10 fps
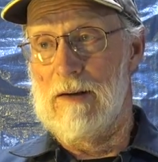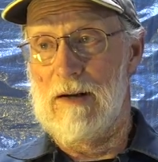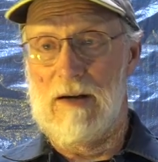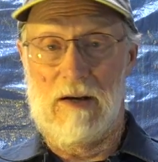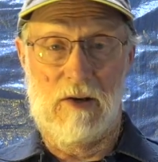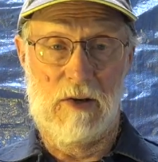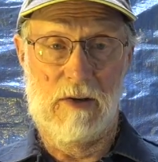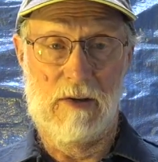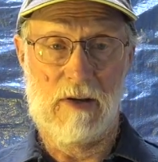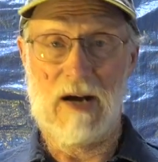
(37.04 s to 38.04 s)

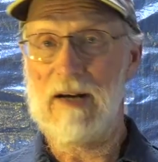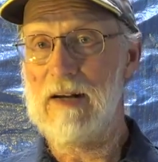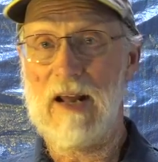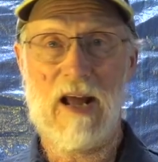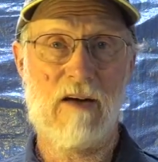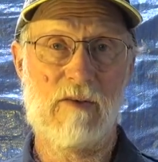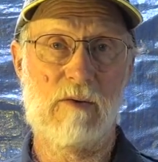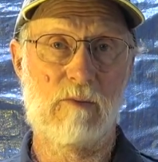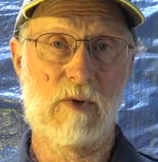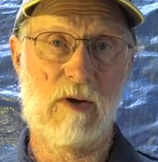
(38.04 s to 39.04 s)
I could have
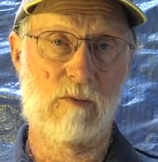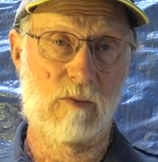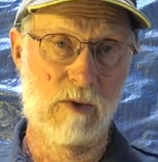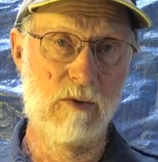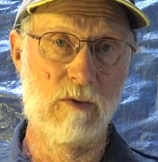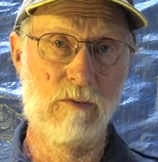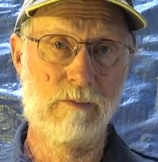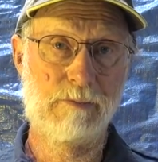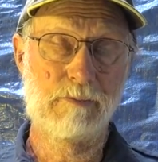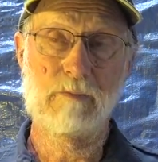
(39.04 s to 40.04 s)
a room
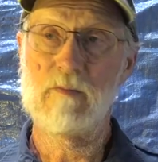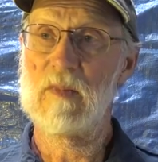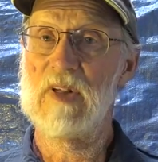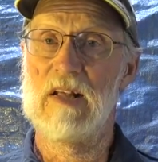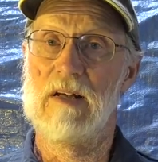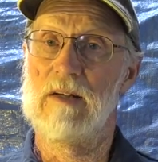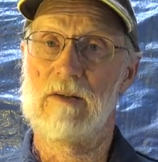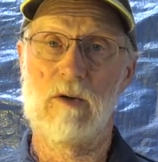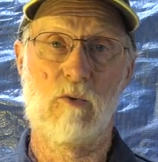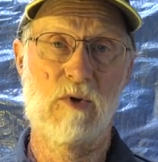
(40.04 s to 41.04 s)

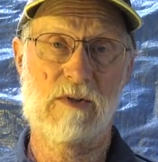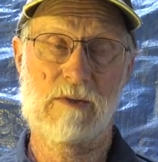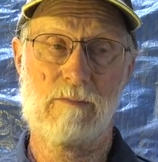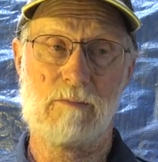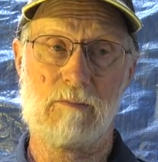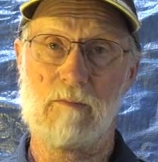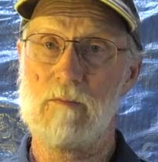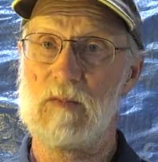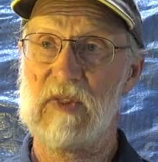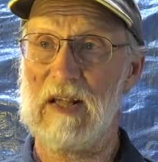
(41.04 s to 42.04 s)
that was
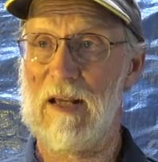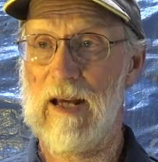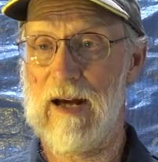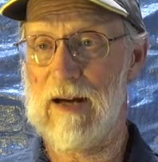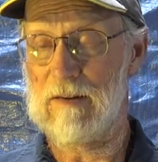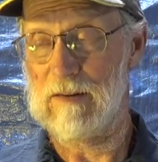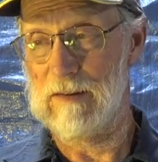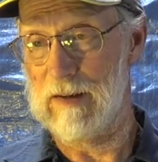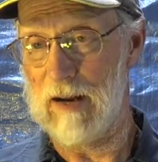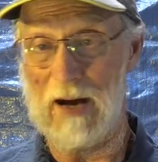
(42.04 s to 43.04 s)
at
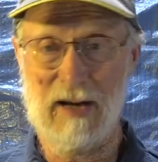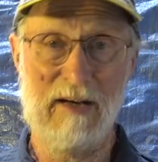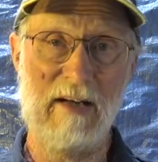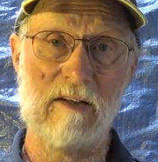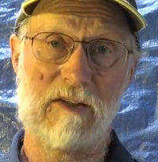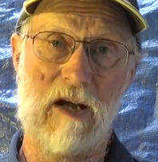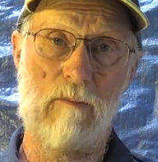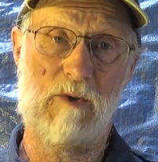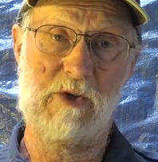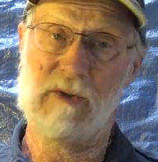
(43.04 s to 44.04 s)
an ideal
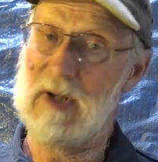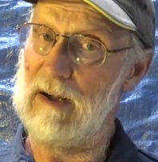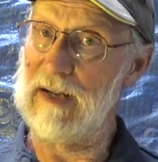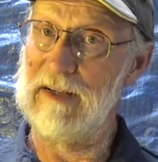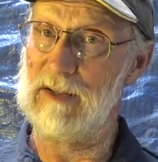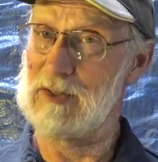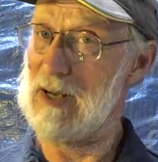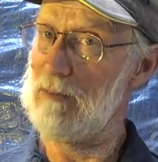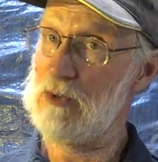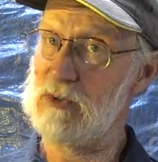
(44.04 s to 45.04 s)
temperature. Now, ideal
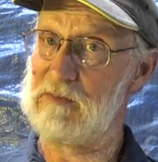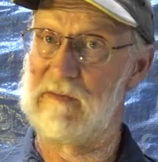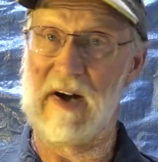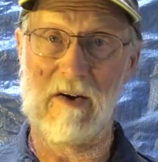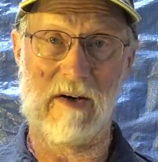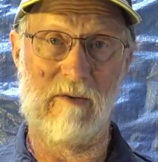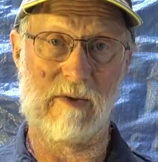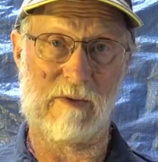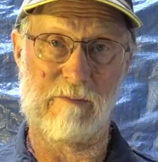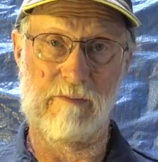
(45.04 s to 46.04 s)
temperatures vary
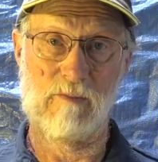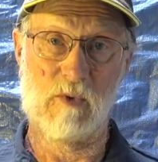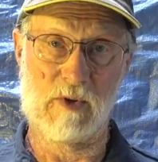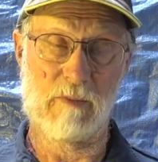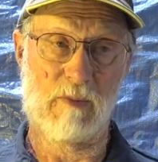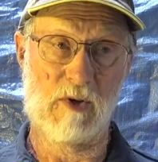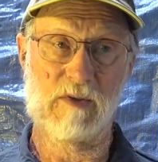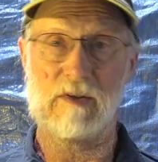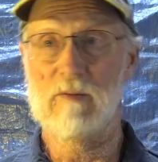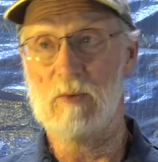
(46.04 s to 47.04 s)
with the
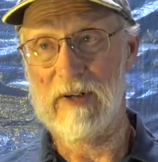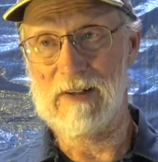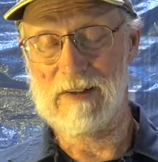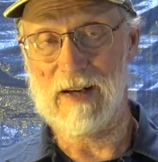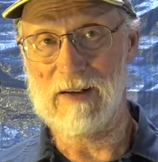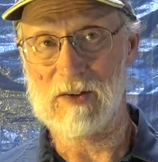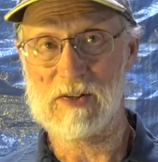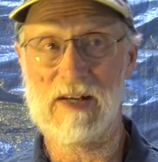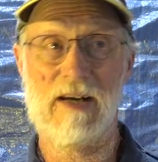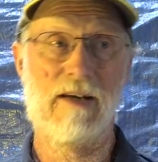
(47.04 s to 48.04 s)
person. We tend to
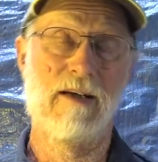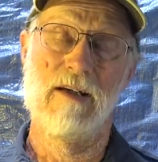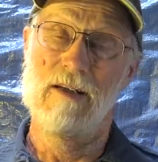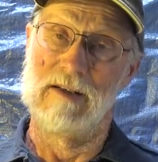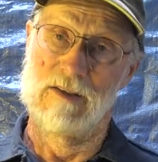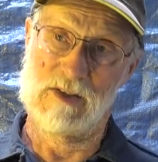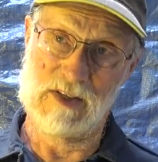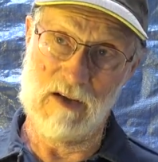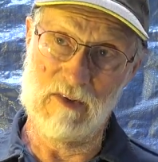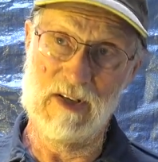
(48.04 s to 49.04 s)
say
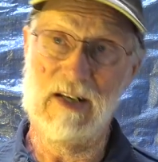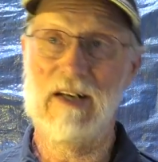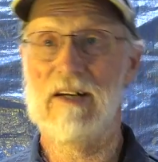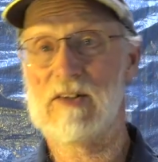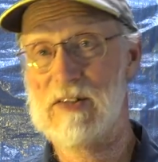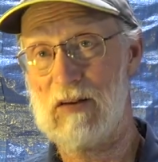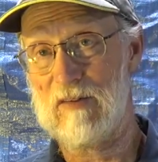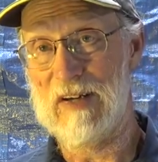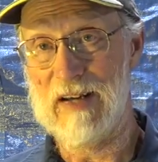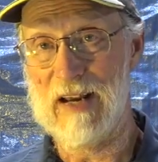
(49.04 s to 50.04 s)
70 to
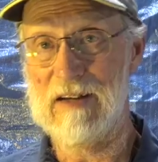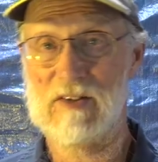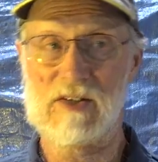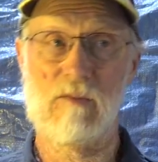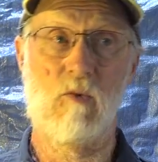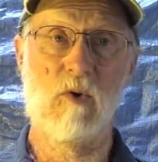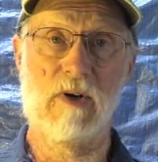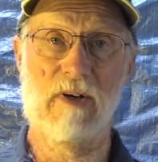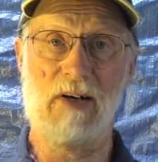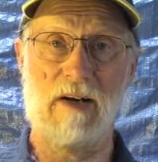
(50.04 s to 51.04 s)
78,
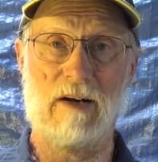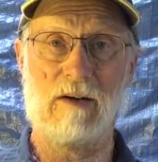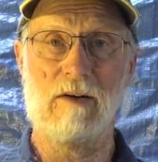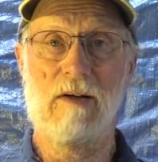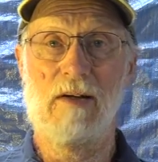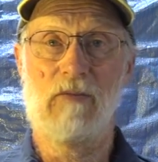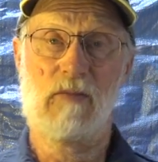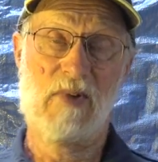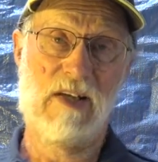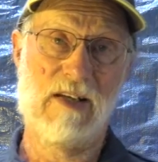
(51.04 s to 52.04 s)
somewhere in there,
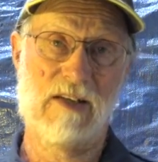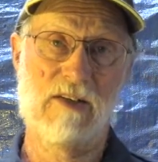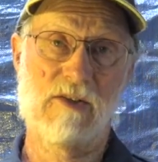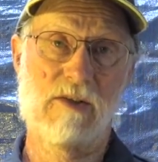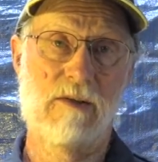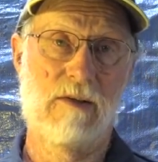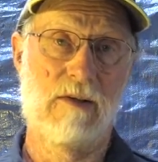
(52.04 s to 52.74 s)
is